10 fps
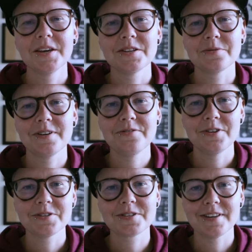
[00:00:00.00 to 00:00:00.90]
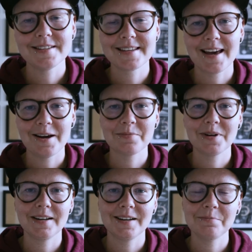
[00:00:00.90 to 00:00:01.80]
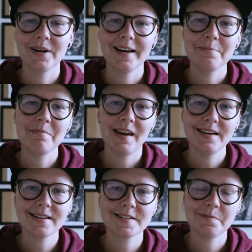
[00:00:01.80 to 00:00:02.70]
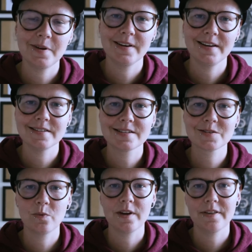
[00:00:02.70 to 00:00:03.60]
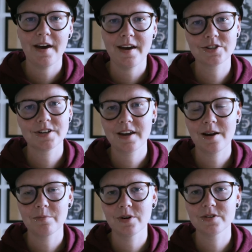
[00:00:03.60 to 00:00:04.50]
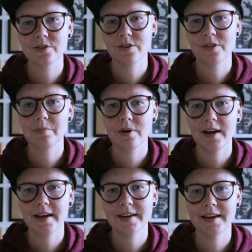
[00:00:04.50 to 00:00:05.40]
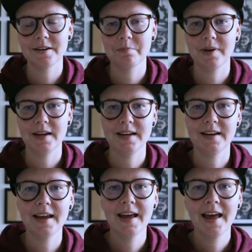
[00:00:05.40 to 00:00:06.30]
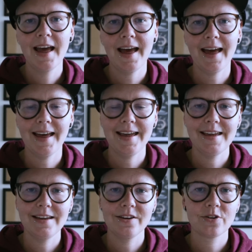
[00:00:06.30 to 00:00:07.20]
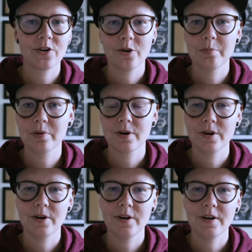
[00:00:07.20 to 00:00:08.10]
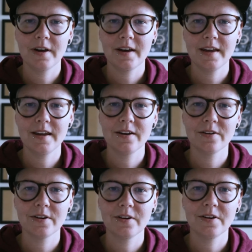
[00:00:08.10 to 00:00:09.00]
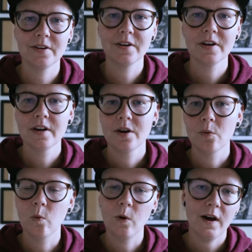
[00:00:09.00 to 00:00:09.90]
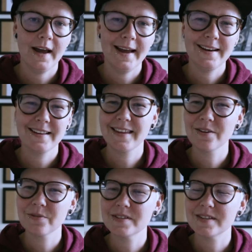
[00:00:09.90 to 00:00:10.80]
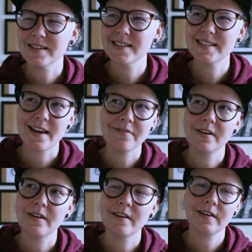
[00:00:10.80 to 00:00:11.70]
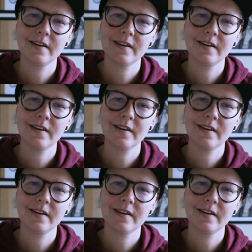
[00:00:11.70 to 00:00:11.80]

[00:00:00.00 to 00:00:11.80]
So when I first got this camera, my main experience with action cameras on the bike had been a GoPro Hero White, I think it was the 7